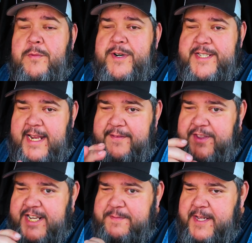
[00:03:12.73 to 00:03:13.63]
I want to save
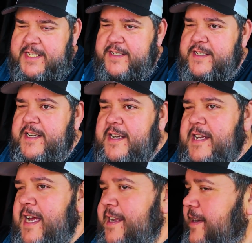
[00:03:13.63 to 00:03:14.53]
the expenses
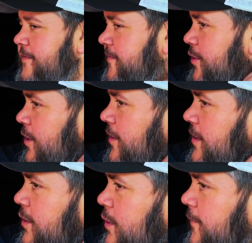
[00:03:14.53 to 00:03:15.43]
and then do
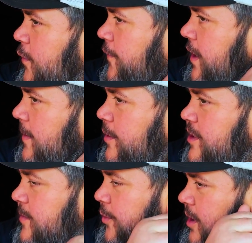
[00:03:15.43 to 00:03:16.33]
a full fill up
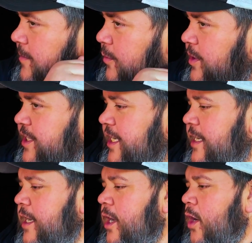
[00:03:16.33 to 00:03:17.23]
Tuesday morning. But we'll see.